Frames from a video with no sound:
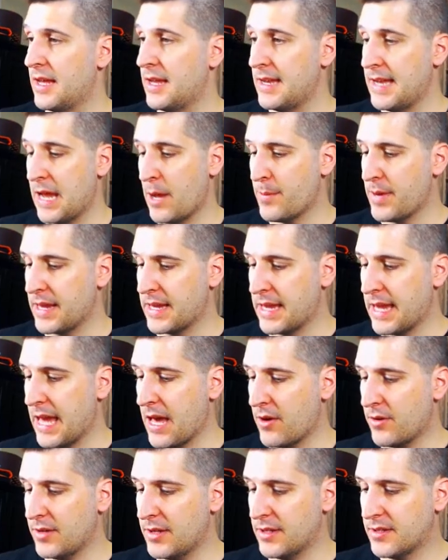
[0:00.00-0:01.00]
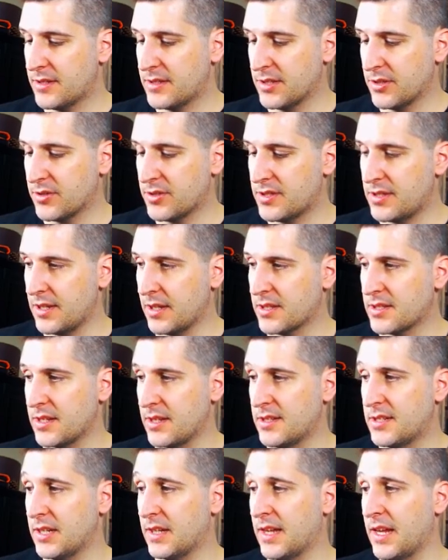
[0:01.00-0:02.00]
Now my count is still 6
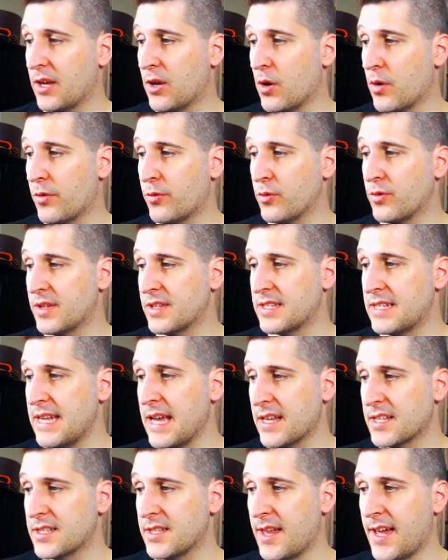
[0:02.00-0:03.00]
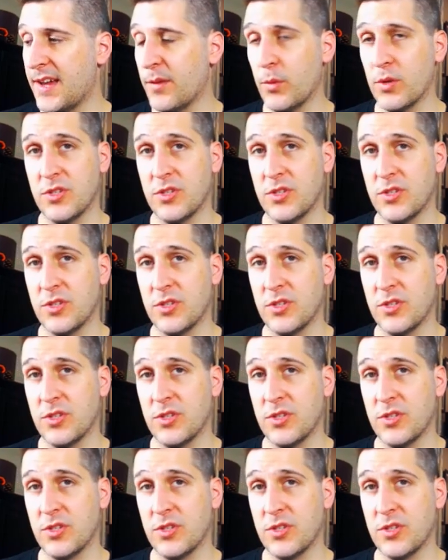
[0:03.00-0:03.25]
until I go through this next line,